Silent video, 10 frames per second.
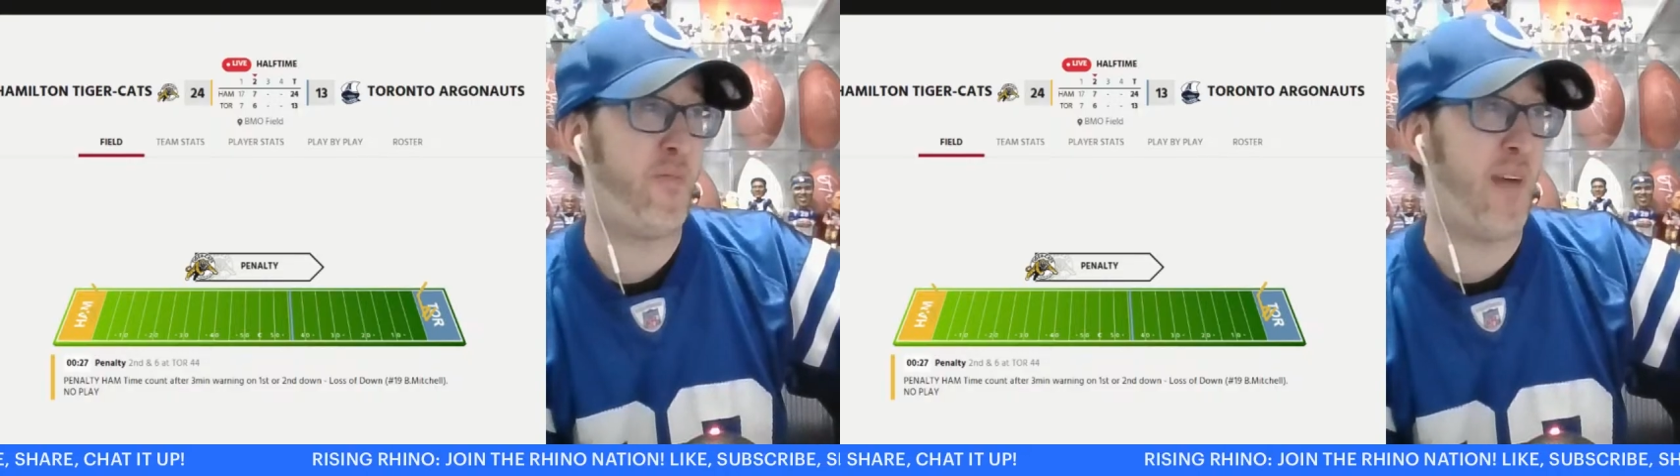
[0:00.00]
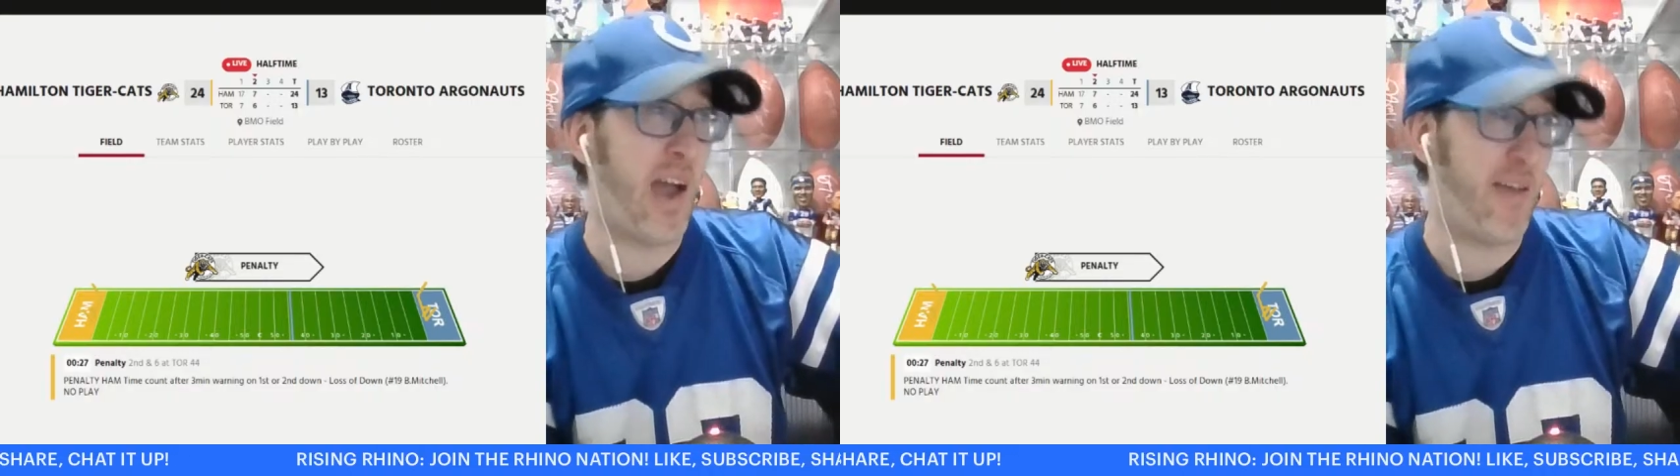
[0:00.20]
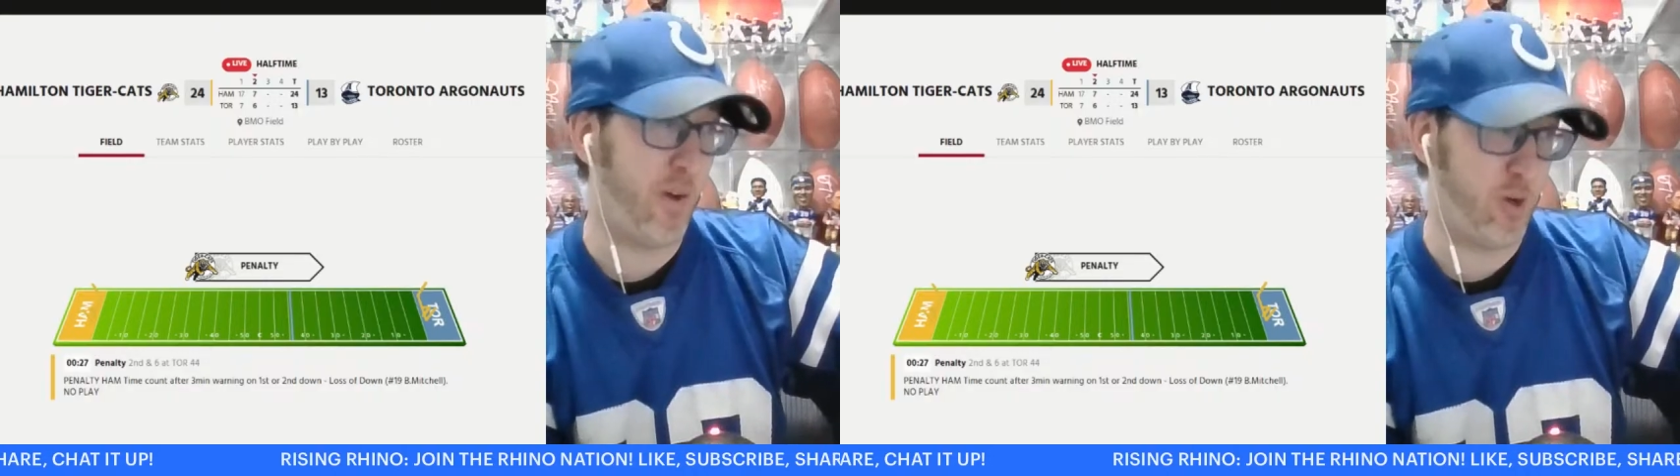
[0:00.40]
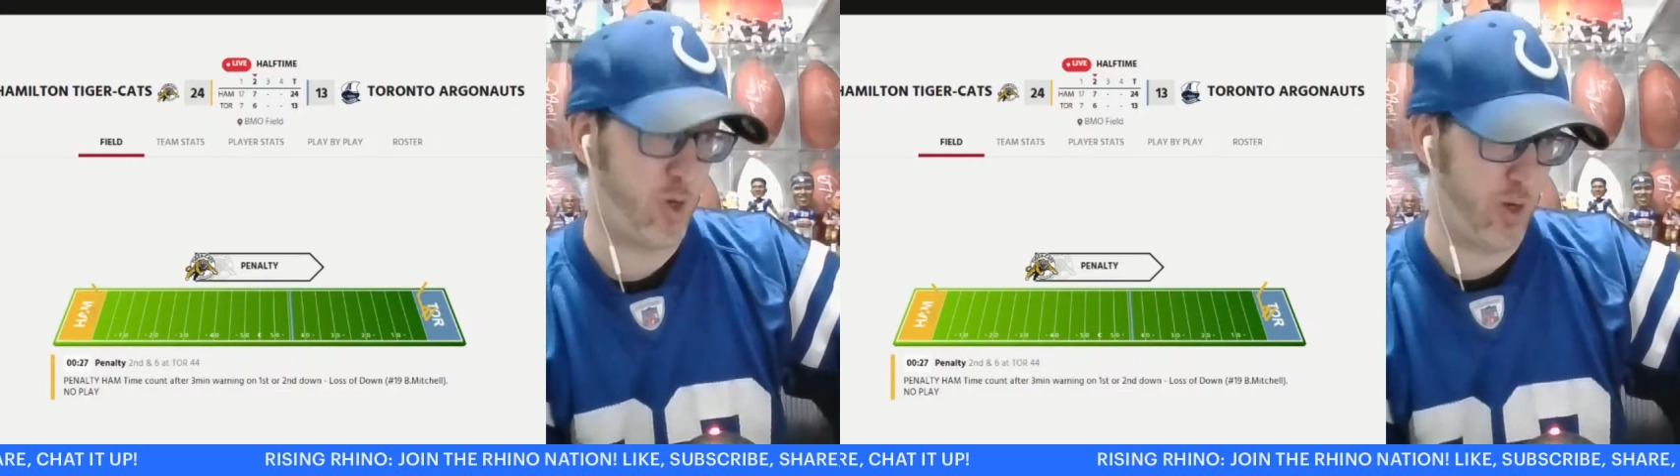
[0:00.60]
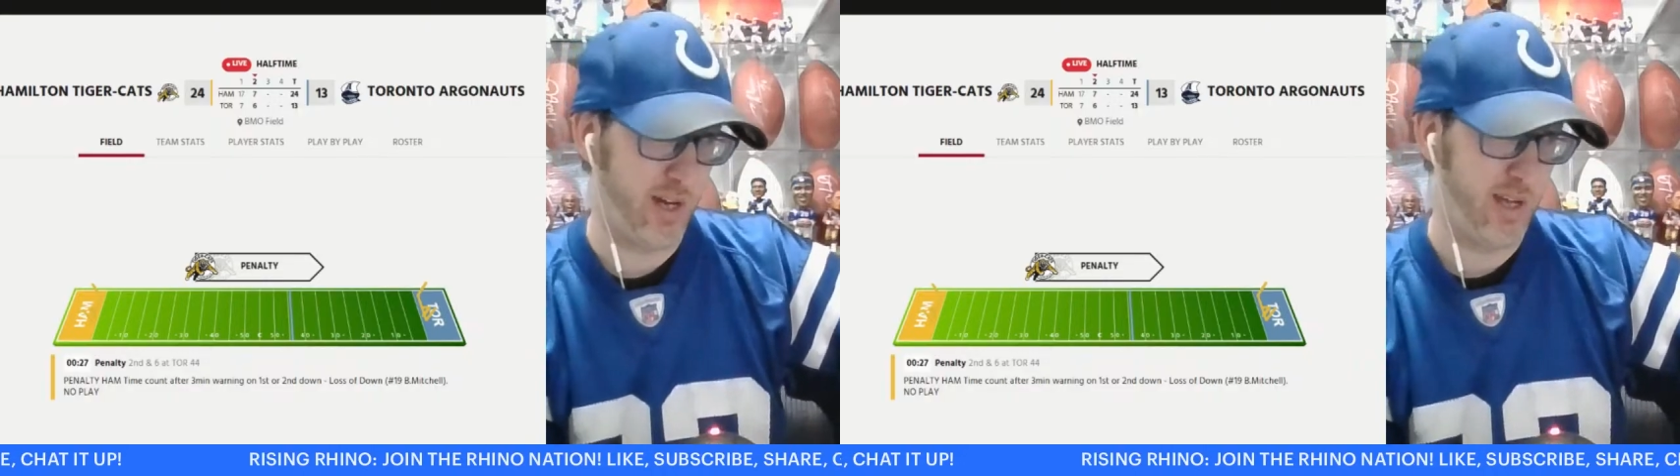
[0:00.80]

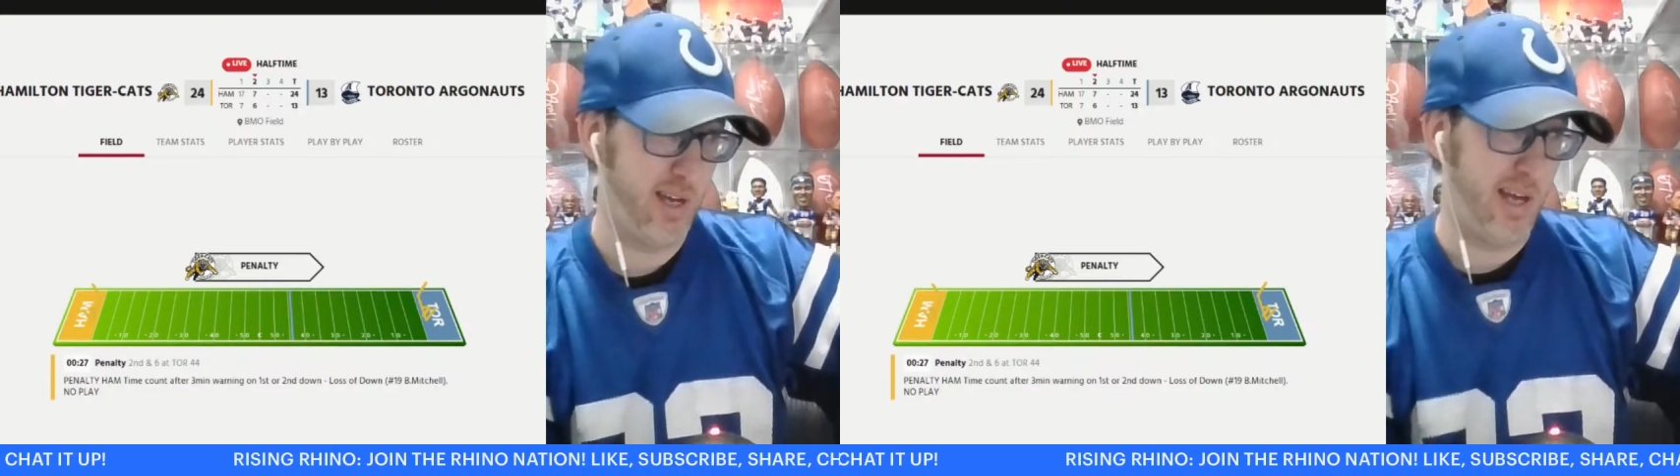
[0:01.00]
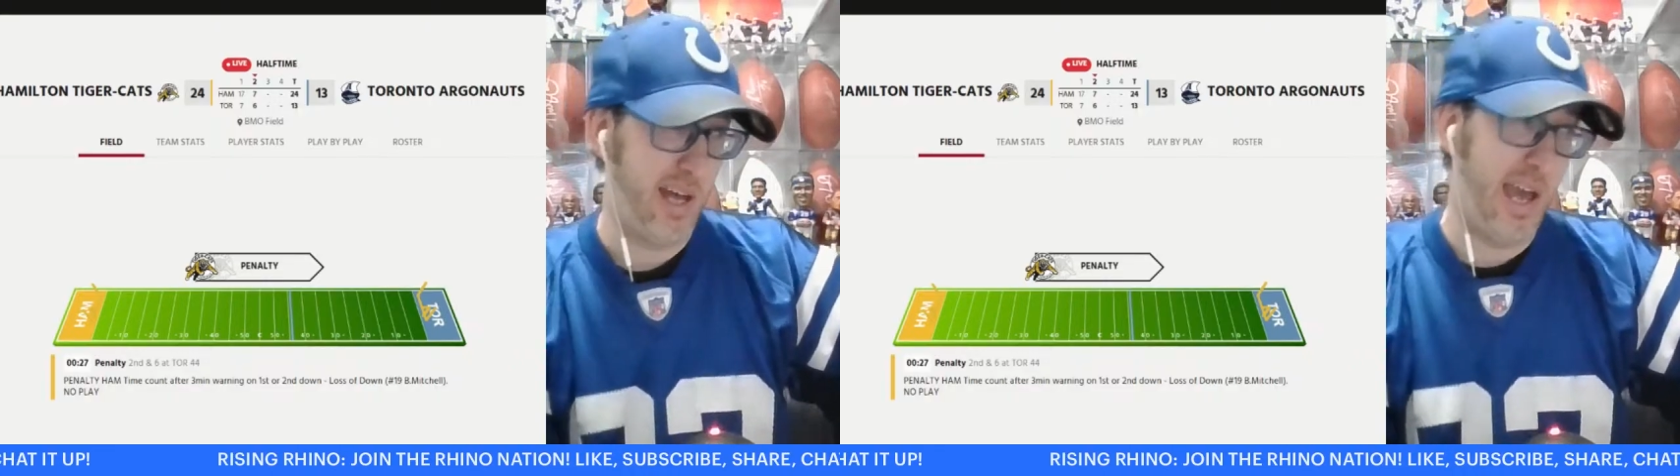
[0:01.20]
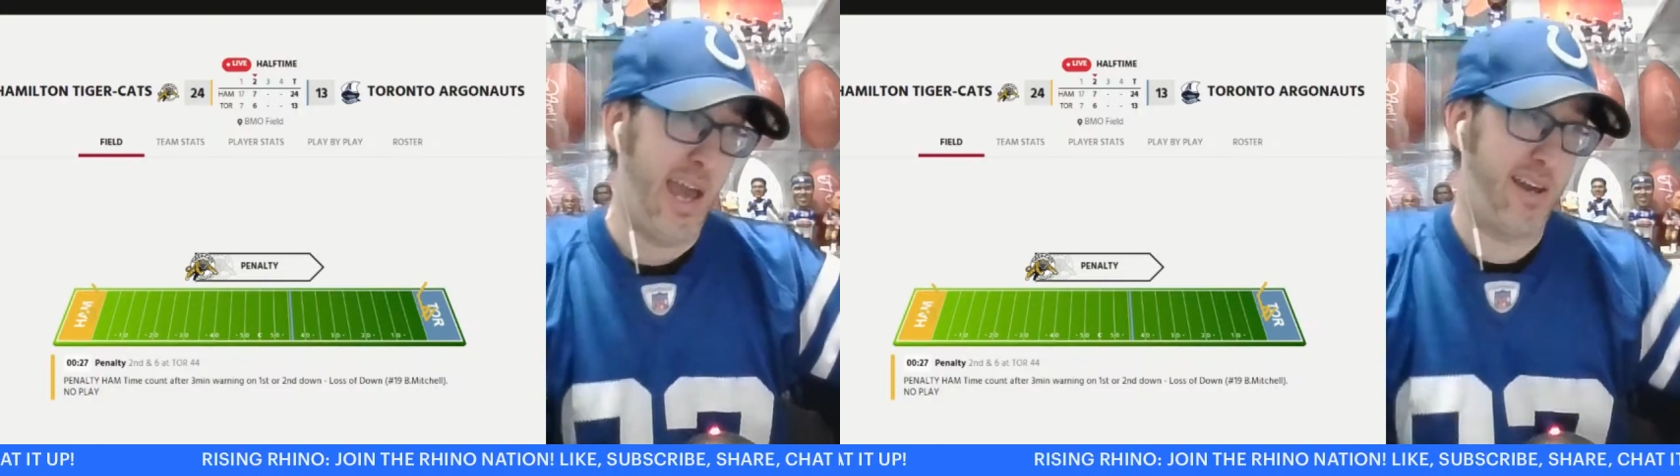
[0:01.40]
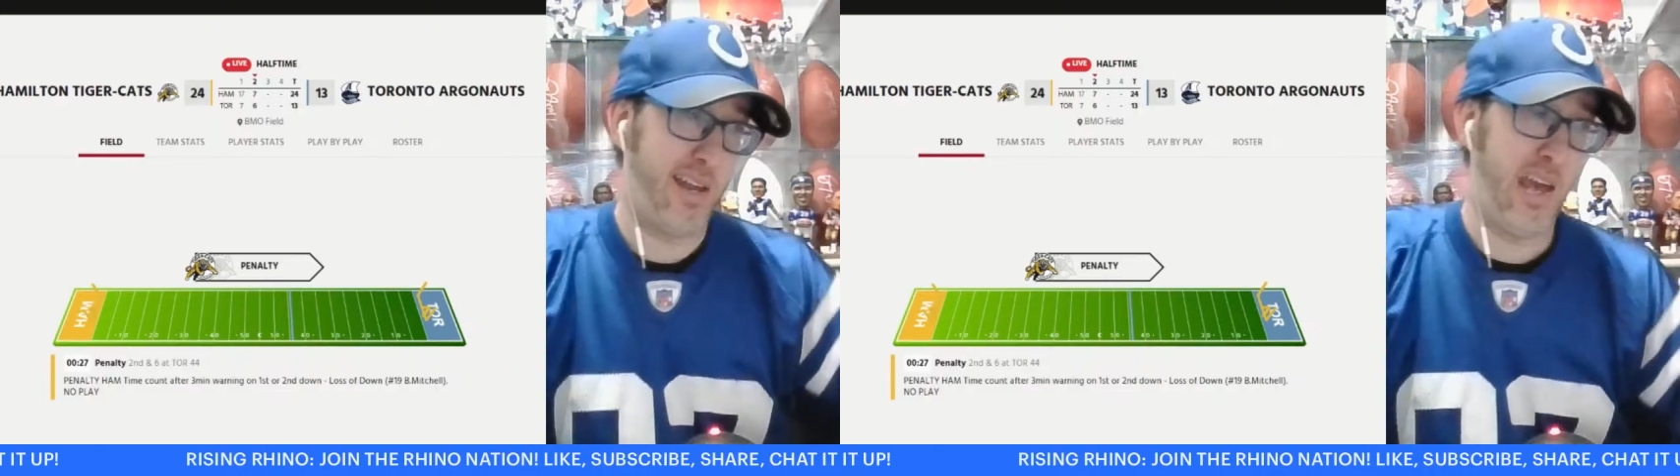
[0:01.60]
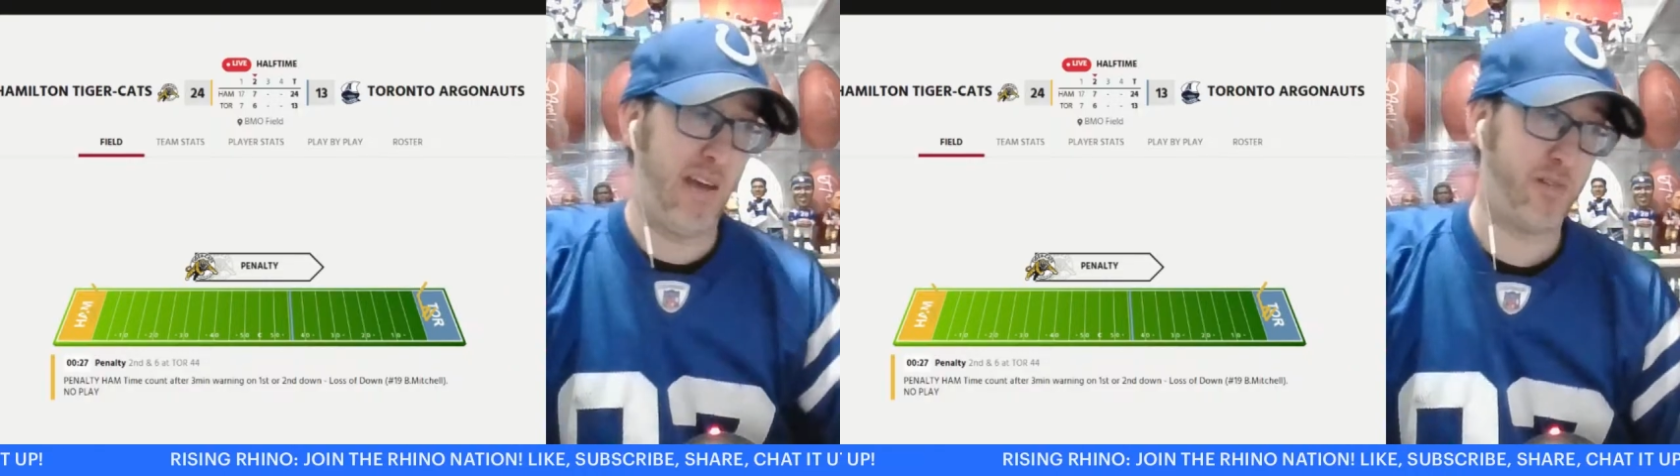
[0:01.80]
500 at
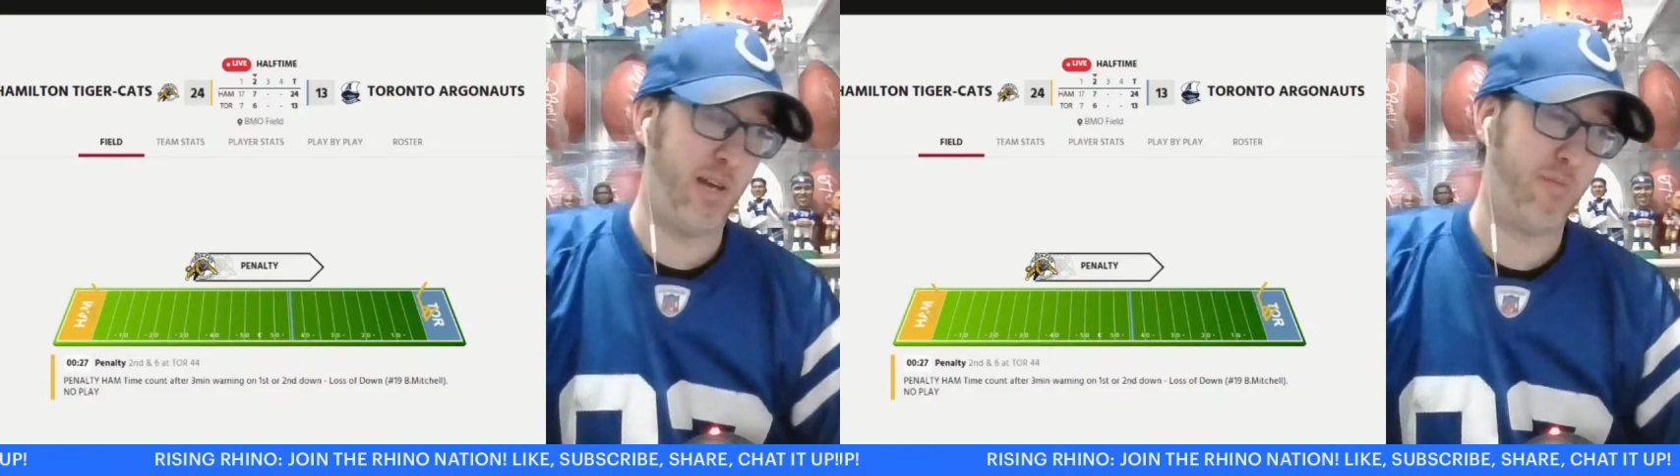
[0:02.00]
halftime.